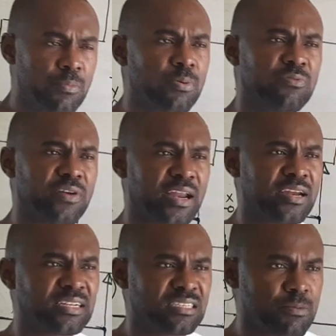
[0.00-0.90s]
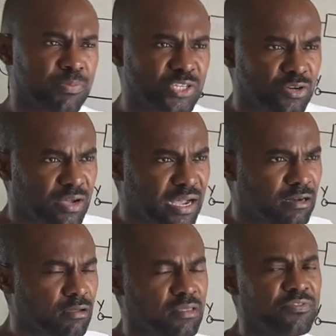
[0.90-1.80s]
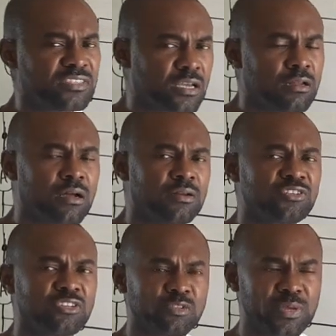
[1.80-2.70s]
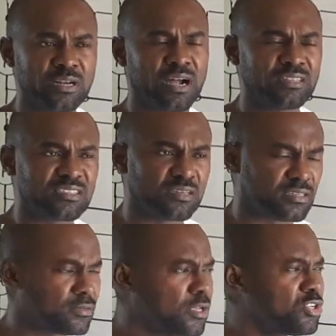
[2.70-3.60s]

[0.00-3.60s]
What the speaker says: provided that temperature and other physical conditions remain constant.